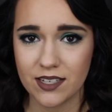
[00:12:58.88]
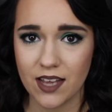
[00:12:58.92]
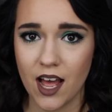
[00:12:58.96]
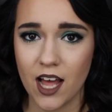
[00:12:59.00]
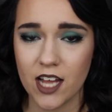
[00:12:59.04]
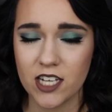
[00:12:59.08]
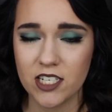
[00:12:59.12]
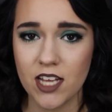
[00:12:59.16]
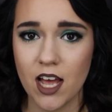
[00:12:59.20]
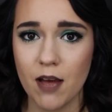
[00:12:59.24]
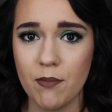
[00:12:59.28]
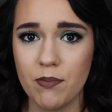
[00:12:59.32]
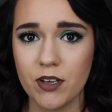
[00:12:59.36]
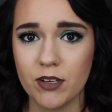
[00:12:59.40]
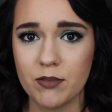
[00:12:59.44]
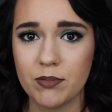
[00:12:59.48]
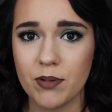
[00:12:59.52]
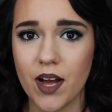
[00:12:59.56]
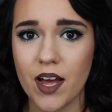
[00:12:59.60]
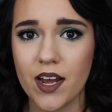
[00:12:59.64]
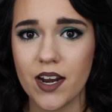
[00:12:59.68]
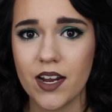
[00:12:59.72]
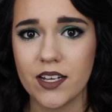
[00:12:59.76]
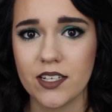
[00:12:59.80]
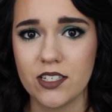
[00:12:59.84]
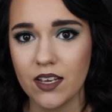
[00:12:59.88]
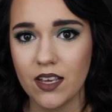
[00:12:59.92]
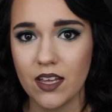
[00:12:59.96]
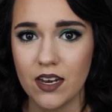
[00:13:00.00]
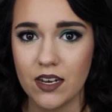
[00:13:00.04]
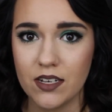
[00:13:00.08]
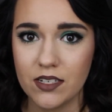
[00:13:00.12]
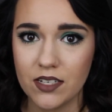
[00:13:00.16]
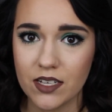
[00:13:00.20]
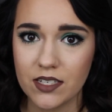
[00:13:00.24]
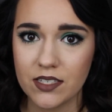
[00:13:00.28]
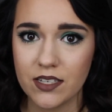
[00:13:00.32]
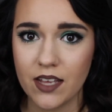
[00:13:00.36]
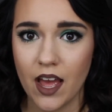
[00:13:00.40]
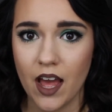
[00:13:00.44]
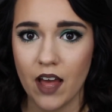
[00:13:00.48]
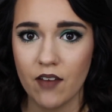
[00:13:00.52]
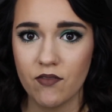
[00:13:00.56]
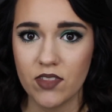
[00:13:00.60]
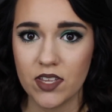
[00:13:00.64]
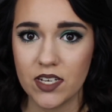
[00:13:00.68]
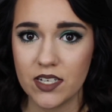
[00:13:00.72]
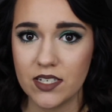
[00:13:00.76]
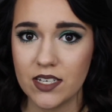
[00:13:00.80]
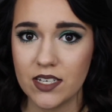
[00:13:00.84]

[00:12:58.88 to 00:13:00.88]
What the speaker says: It's a Hot Topic product, and it doesn't have the